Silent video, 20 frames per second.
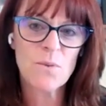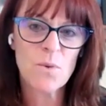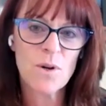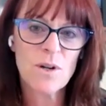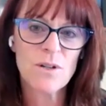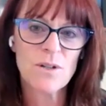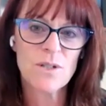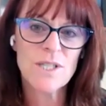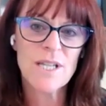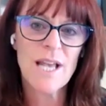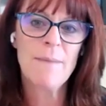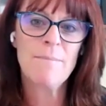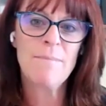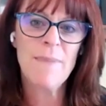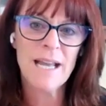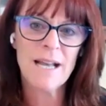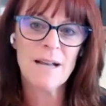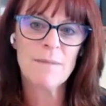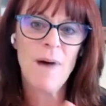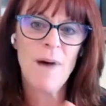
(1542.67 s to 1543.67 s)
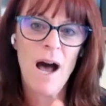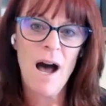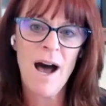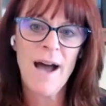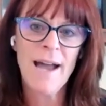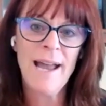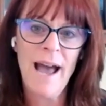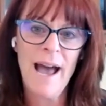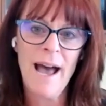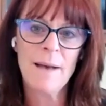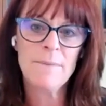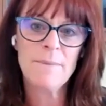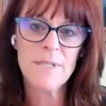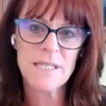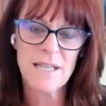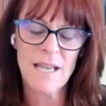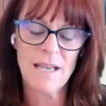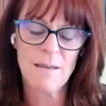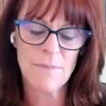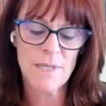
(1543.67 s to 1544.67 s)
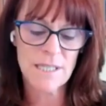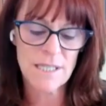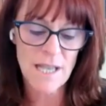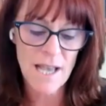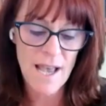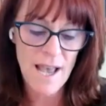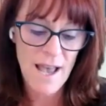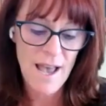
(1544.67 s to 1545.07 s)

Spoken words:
words and make them I am statements.